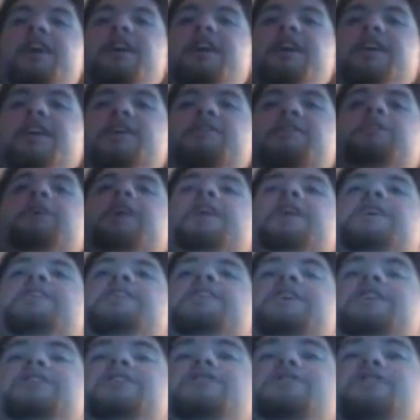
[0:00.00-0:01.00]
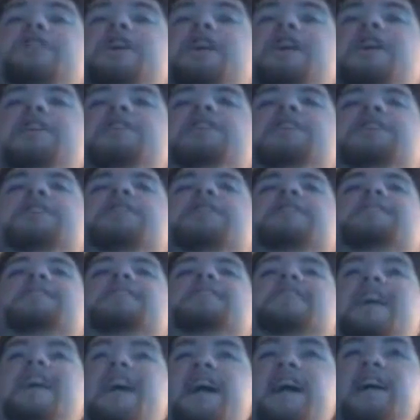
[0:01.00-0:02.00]
is I'm going to teach you guys
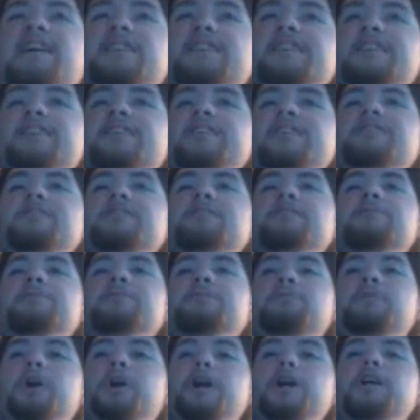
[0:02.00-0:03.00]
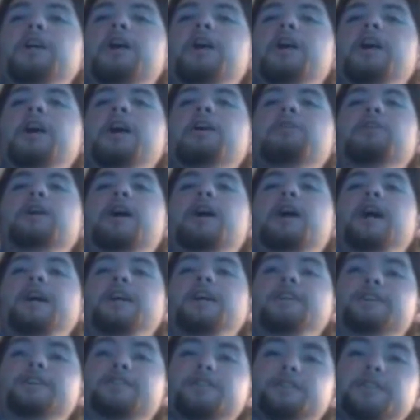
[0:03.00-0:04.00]
exactly what
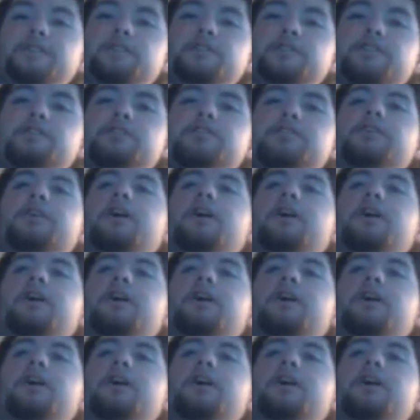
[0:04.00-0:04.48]
I do.